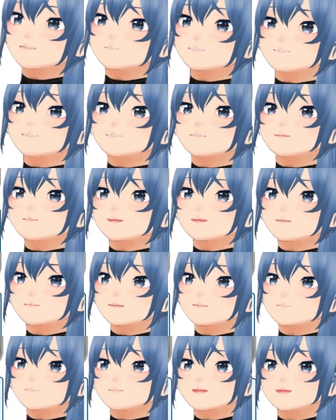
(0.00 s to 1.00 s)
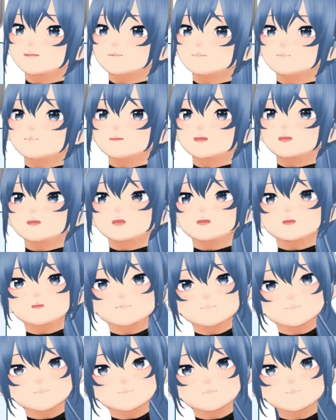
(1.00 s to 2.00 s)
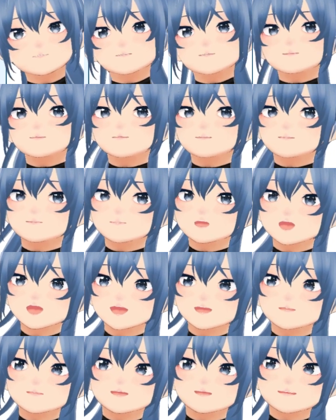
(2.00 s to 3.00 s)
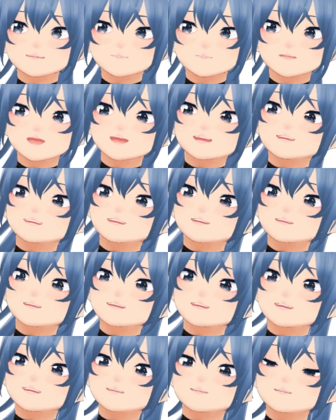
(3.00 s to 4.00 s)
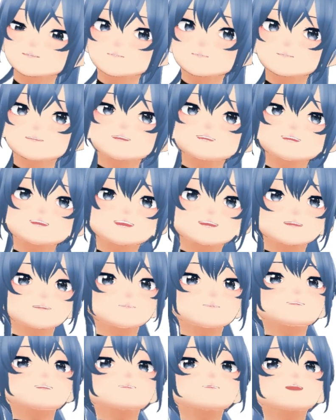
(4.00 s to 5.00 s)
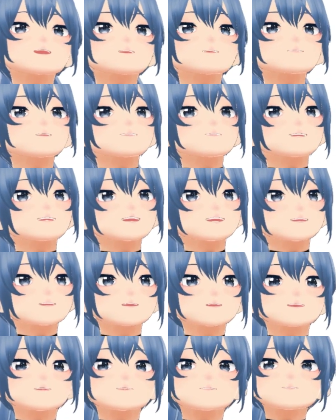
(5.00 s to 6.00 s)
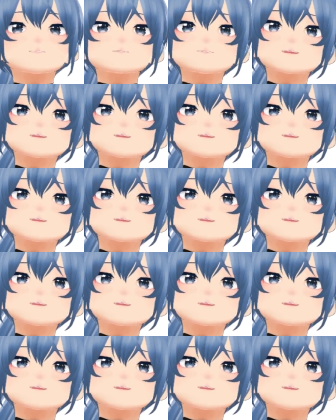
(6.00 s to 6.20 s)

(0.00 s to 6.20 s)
need to be criticized. No, unless I say, hey, don't be racist.